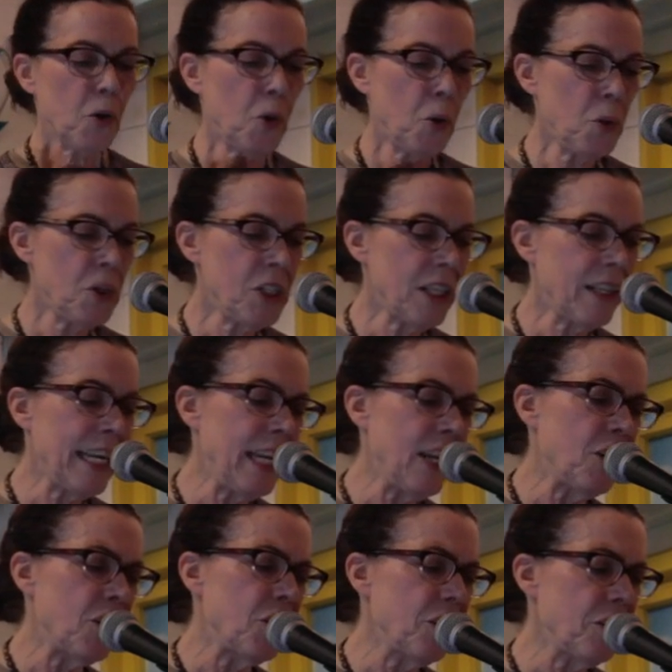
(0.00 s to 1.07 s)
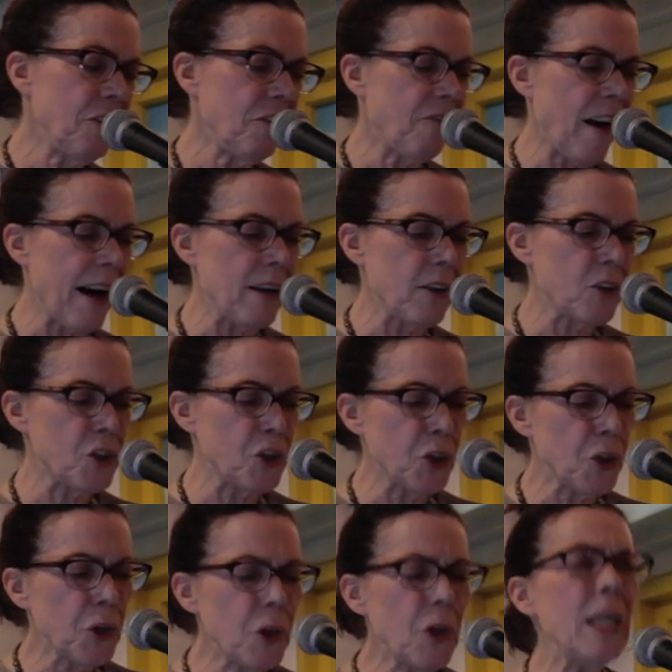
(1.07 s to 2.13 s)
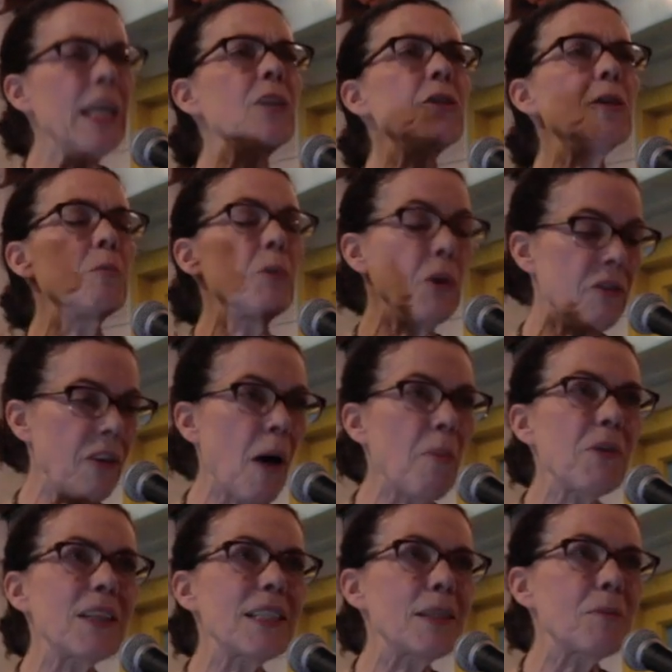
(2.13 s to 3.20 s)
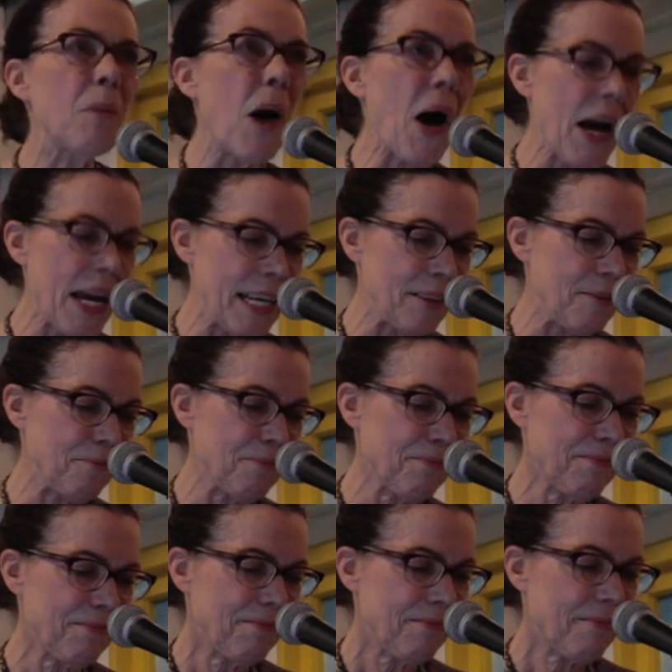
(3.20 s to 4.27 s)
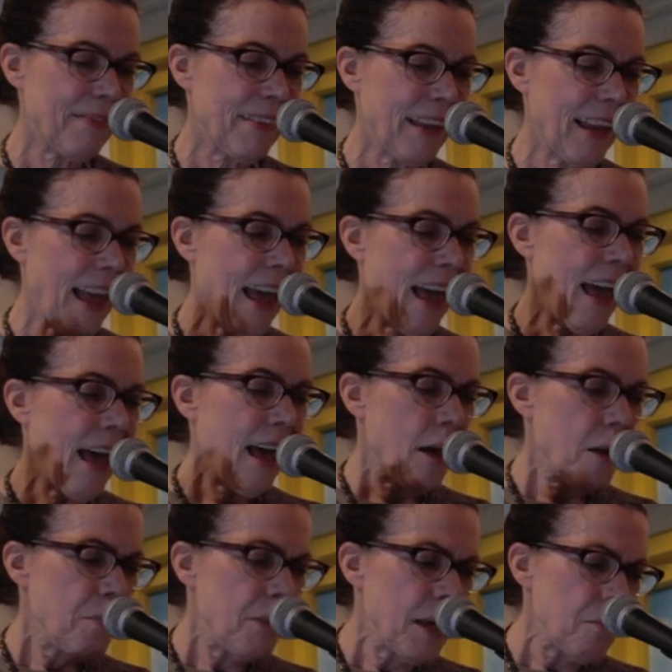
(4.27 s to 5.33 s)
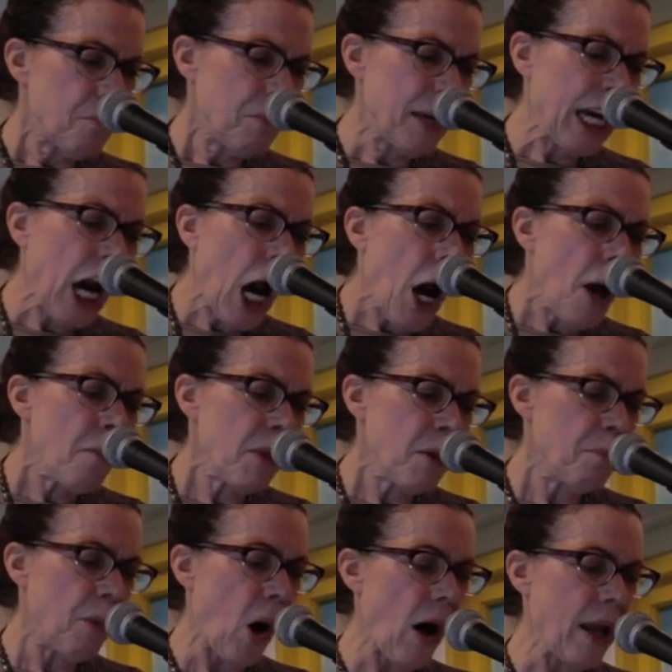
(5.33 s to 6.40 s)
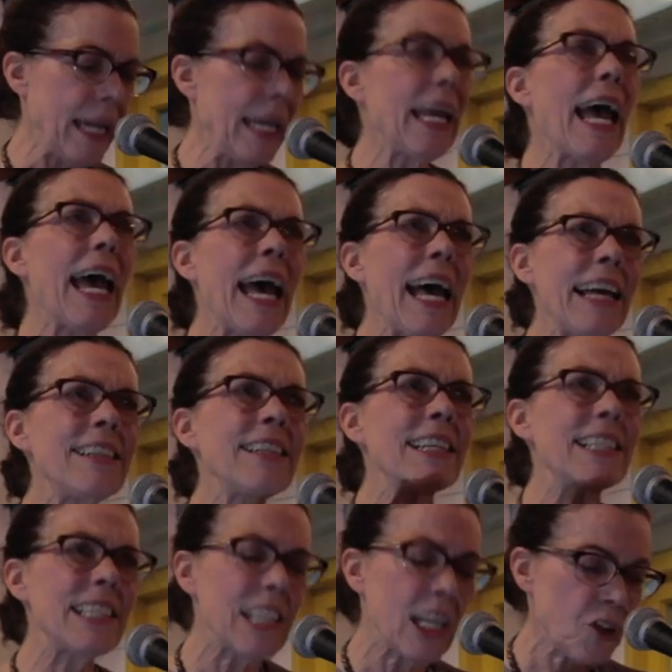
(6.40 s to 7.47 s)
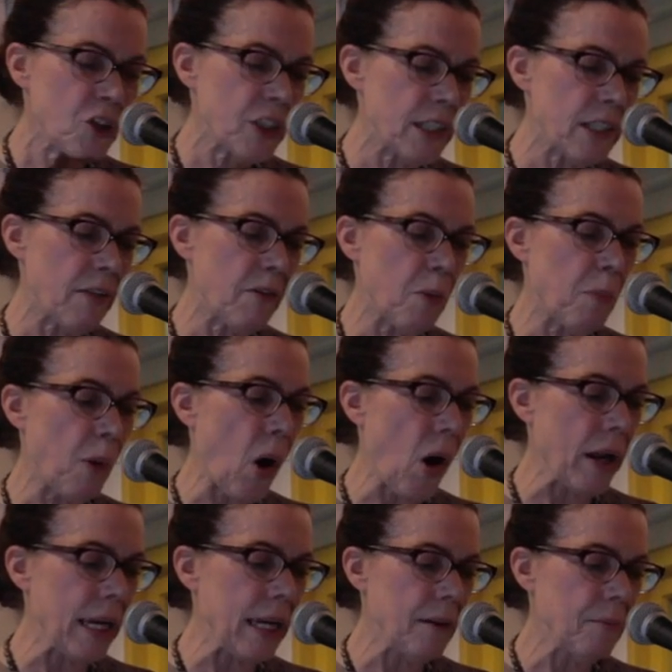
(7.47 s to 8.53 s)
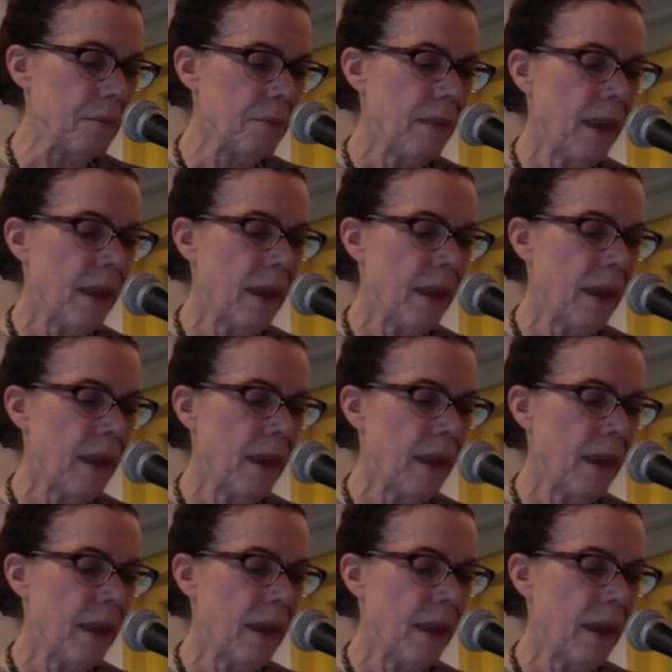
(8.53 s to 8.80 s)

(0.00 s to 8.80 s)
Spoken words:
Kundalini earth fires yearning to move up the spine. Become the body and extensions of the body.